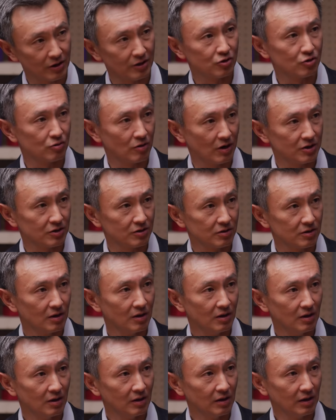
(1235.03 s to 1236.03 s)
that trust
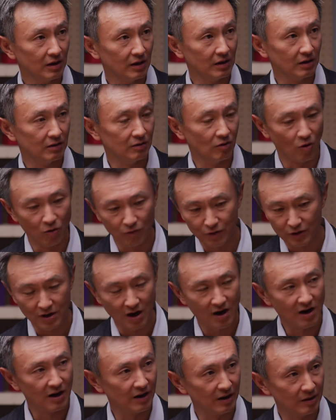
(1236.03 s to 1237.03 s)
and over
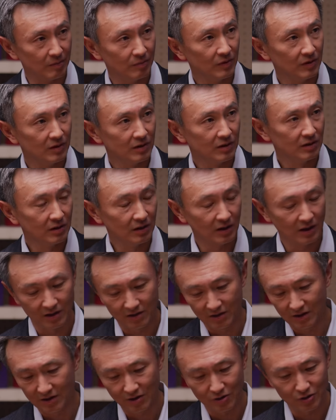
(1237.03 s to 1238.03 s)
time
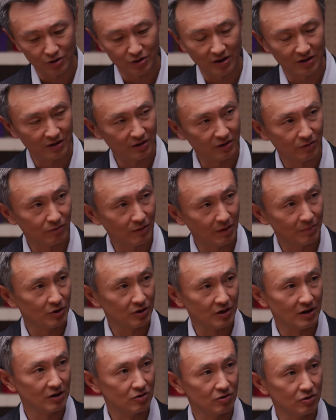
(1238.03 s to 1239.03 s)
and, and, understand that their
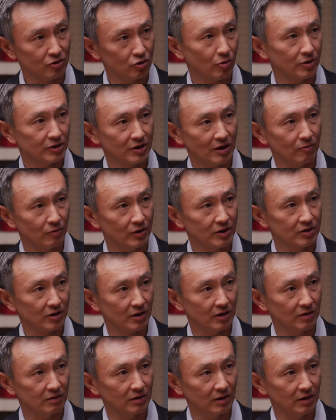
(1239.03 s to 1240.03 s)
reputation is always at risk
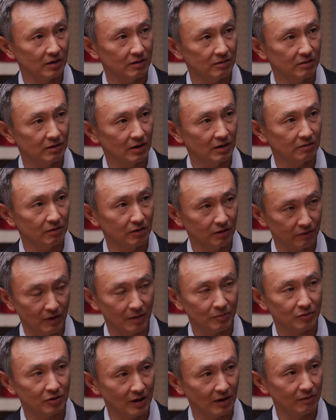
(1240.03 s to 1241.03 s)
and, and, and live
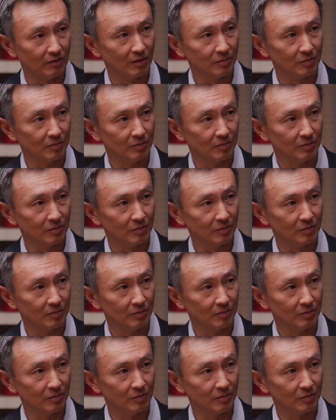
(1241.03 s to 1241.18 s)
up to that